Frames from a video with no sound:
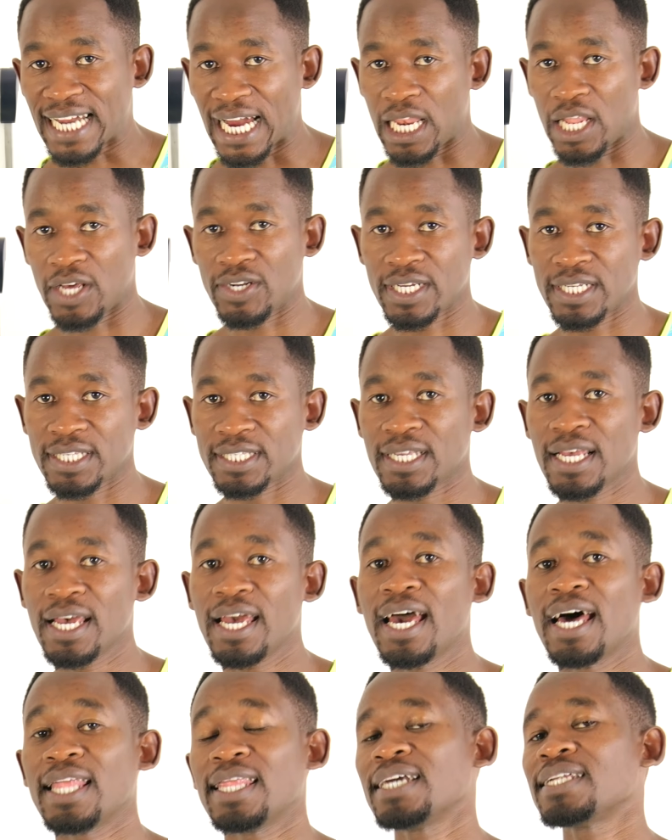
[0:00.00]
calories.
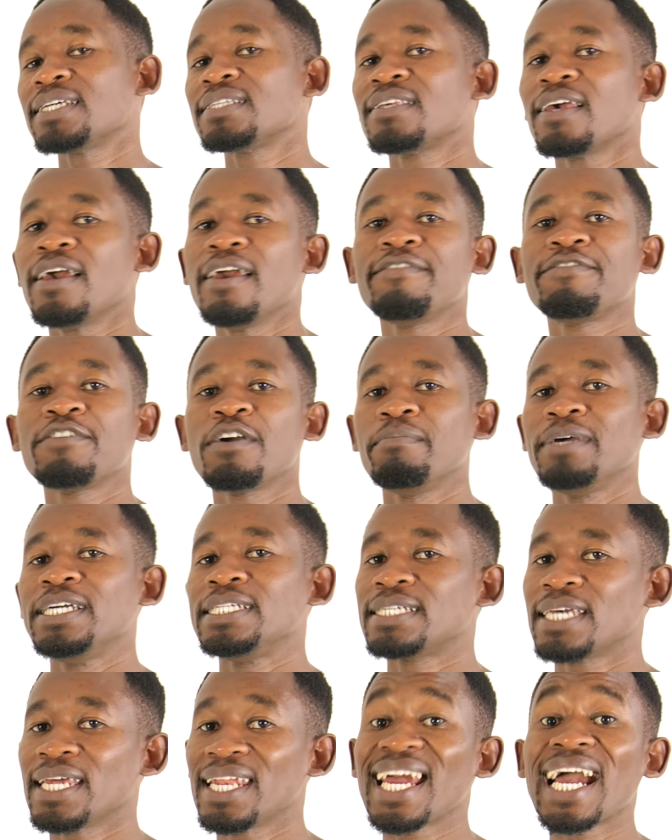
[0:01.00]
And that is if you're
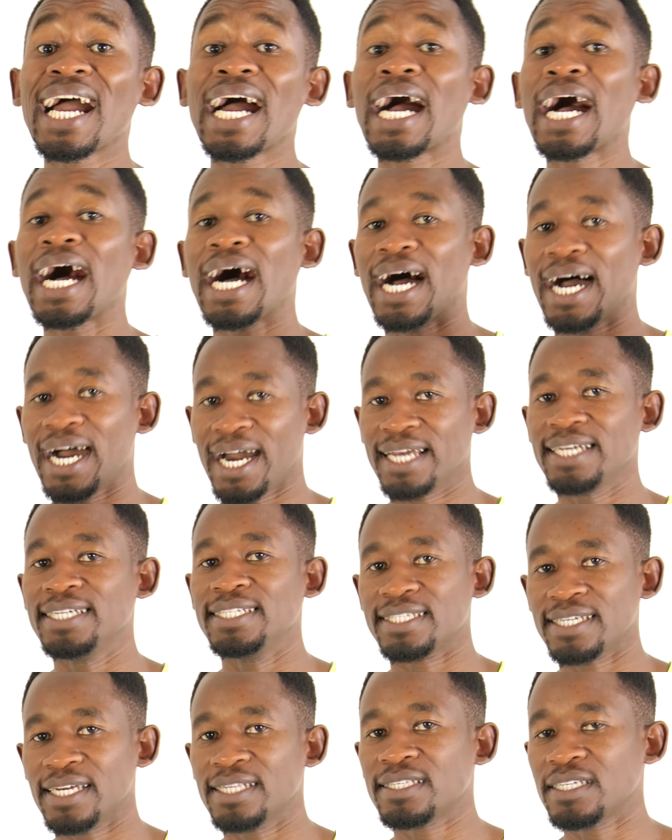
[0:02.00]
maintaining a high
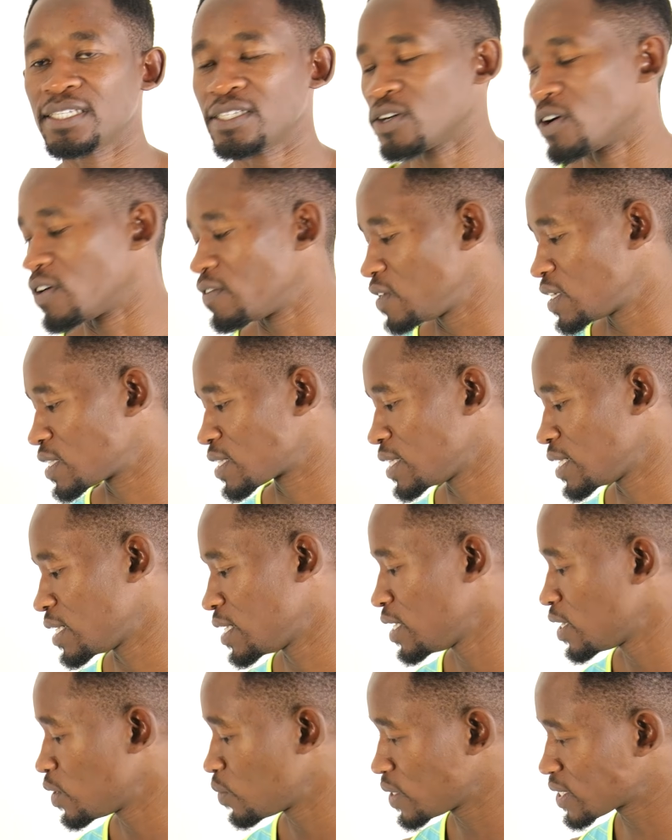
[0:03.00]
intensity, obviously,
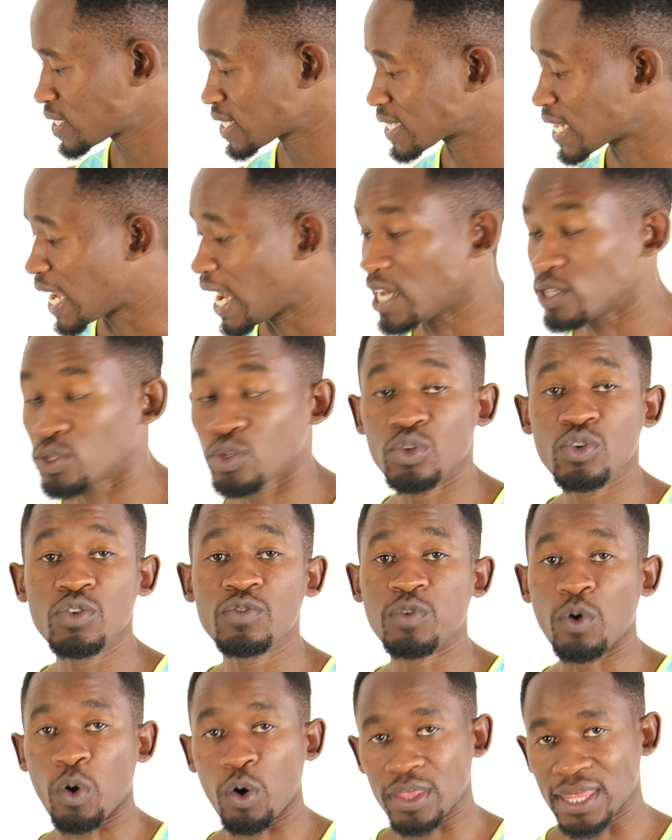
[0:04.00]
which is hard to do
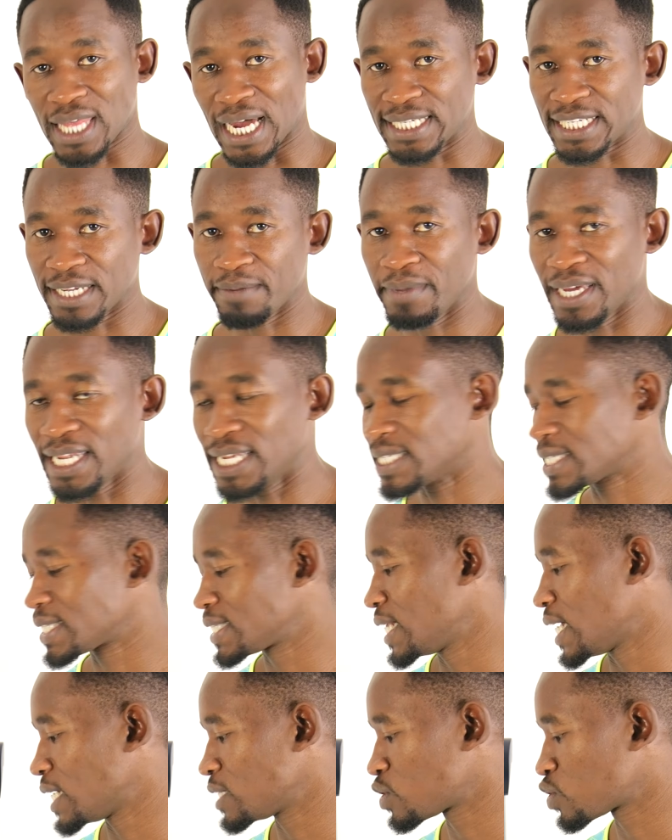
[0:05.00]
for 30 minutes
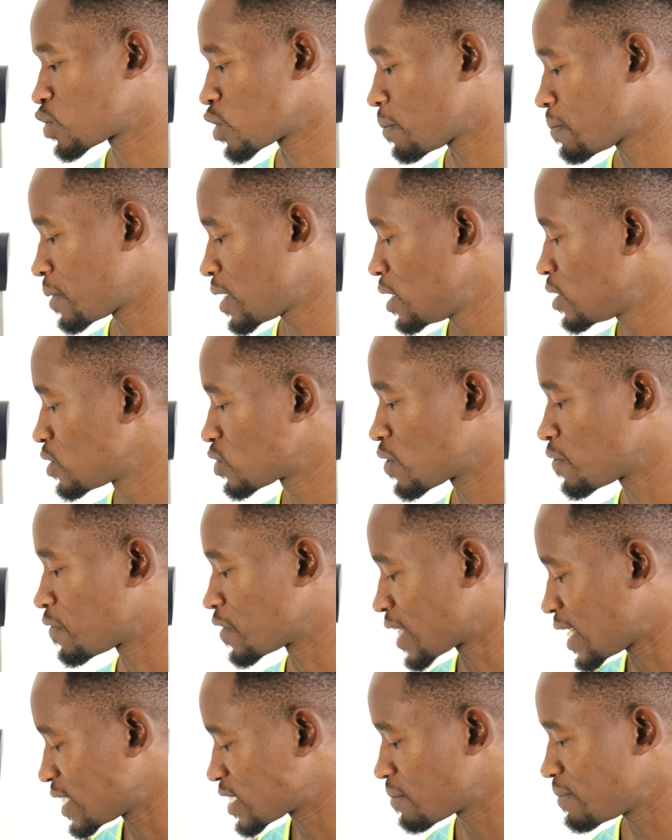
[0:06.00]
non-stop. So for
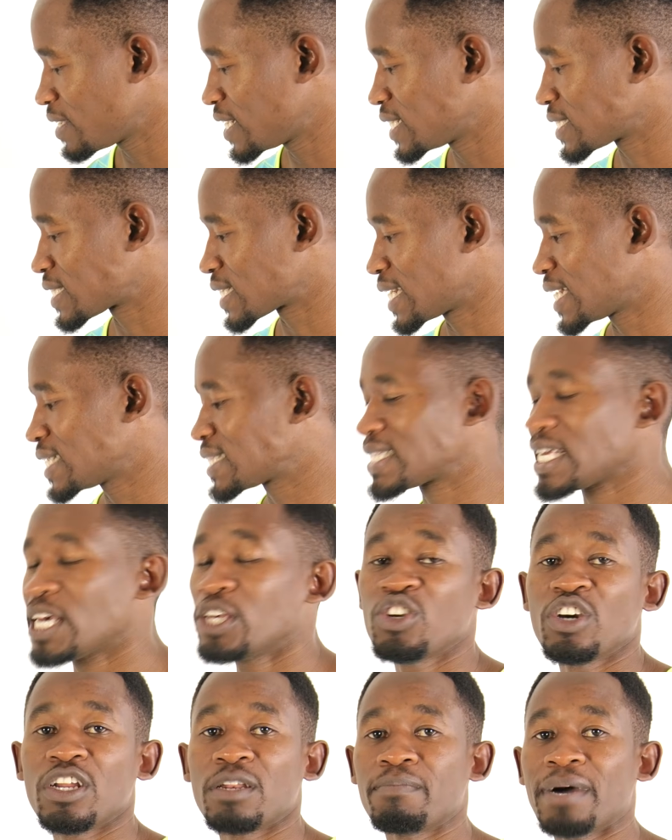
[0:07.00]
30 minutes, let's say
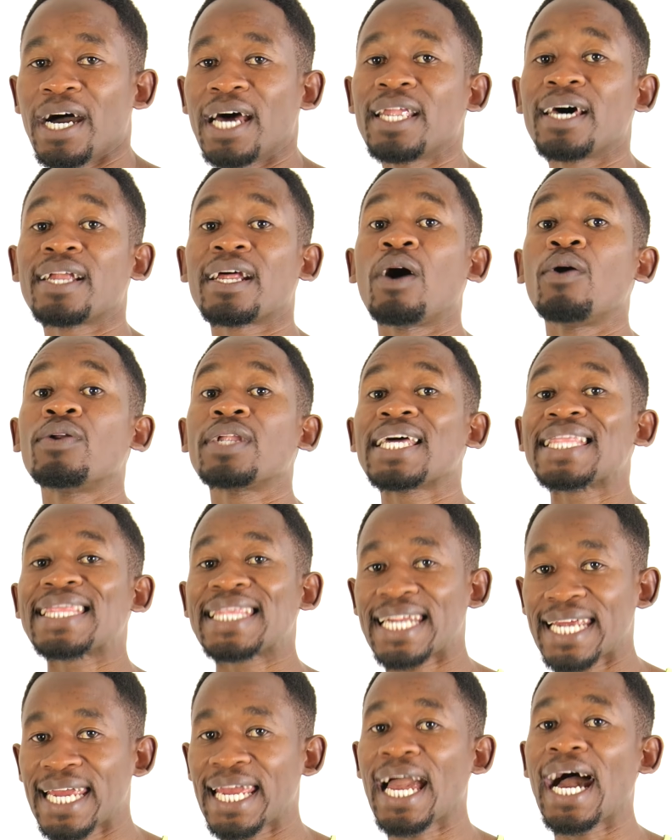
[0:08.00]
you'll burn around
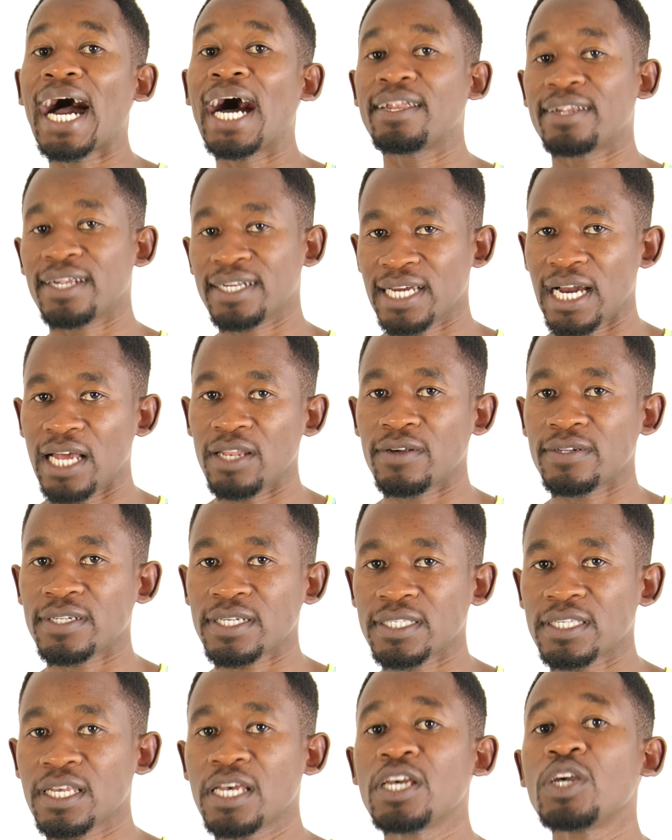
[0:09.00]
300
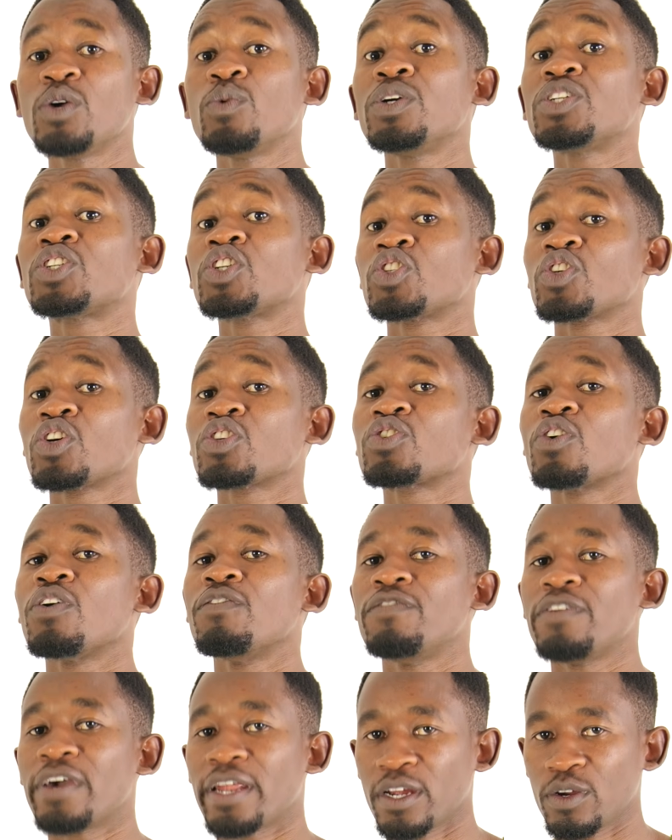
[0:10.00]
calories, which is
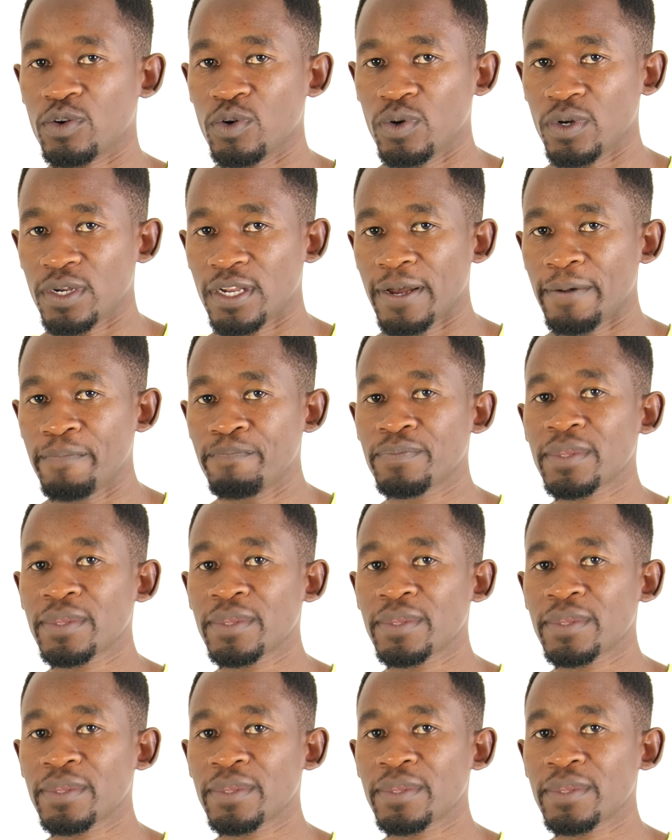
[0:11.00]
also very good.